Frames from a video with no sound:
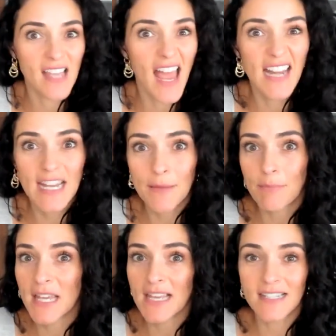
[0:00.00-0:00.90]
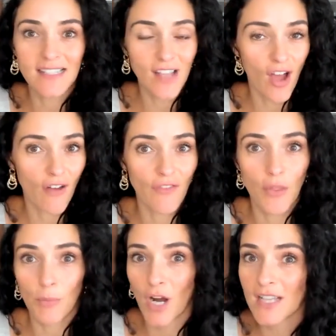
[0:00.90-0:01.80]
any piece of the
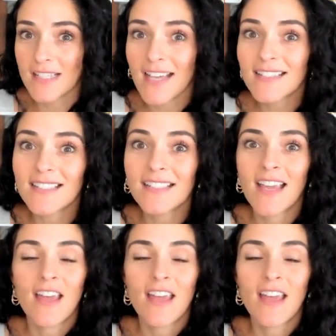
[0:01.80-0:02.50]
process.